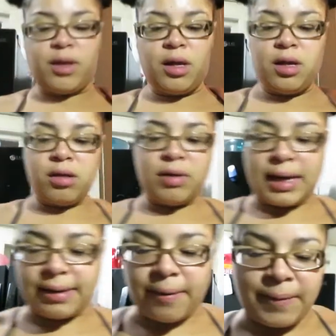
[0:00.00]
You know,
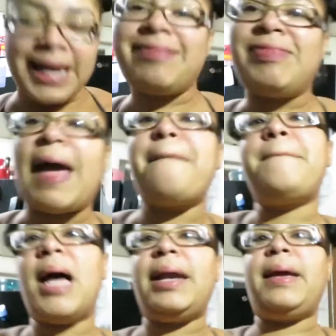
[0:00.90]
gotta go get that
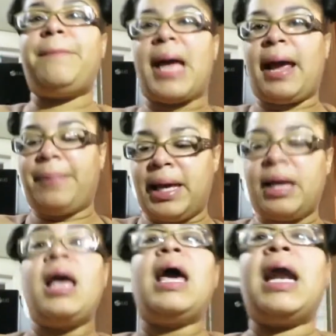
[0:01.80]
money,
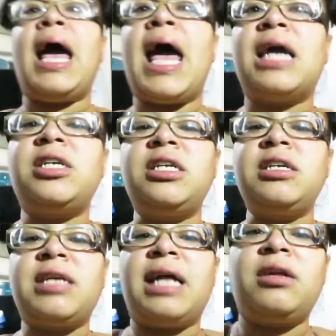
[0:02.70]
baby. And I actually
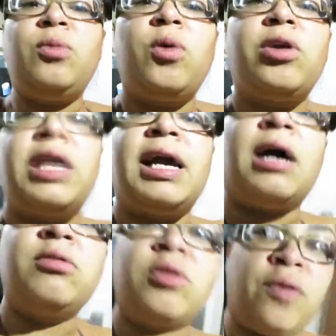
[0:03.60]
just got done working out. So